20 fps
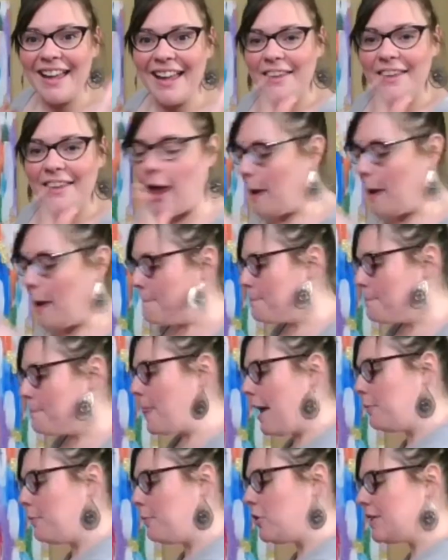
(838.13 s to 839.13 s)
Okay,
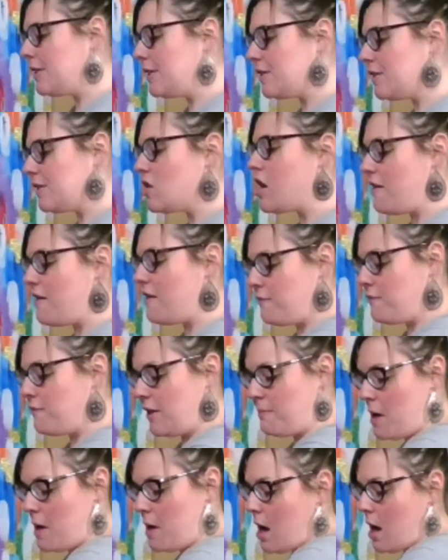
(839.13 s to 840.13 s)
I'm going to start off
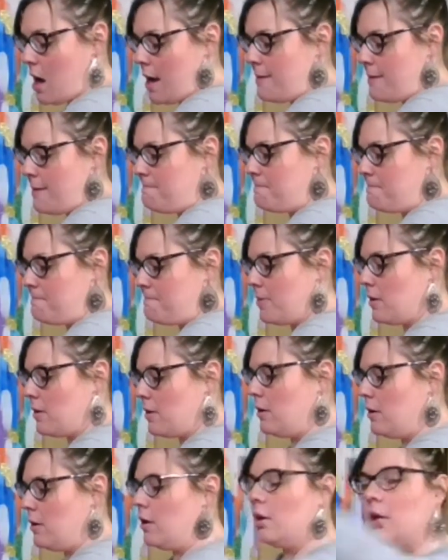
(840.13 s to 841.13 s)
with my
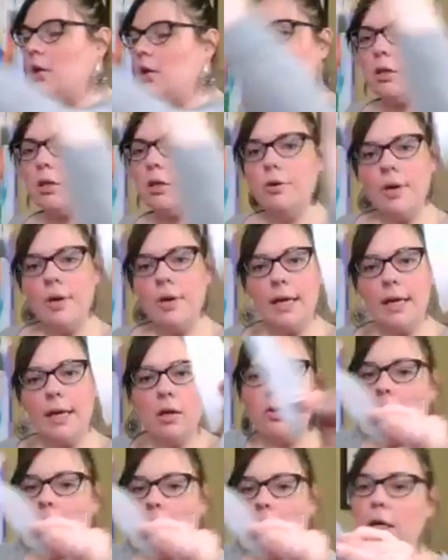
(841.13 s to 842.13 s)

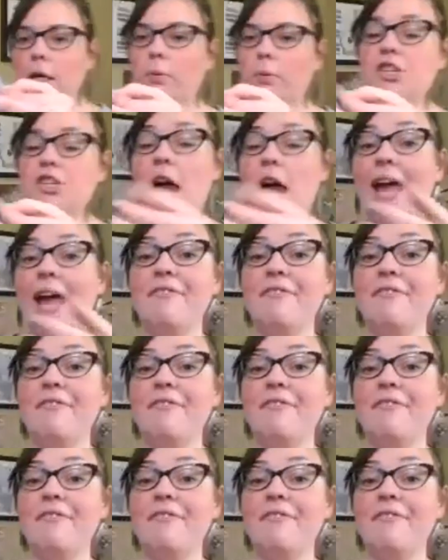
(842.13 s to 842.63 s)
cricoid, which I